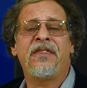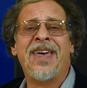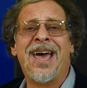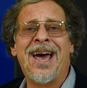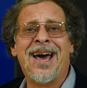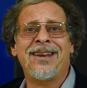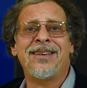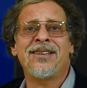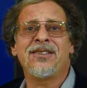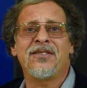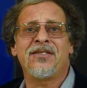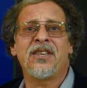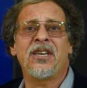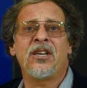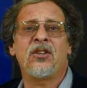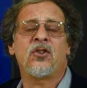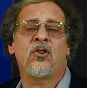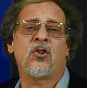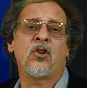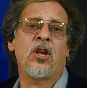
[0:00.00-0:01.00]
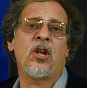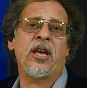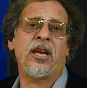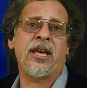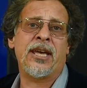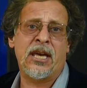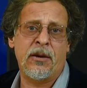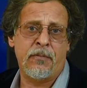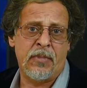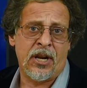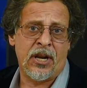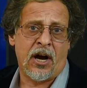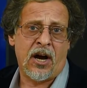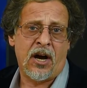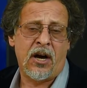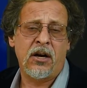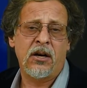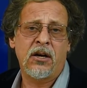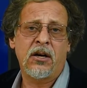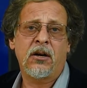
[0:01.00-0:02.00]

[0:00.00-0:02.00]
that is the EBITDA,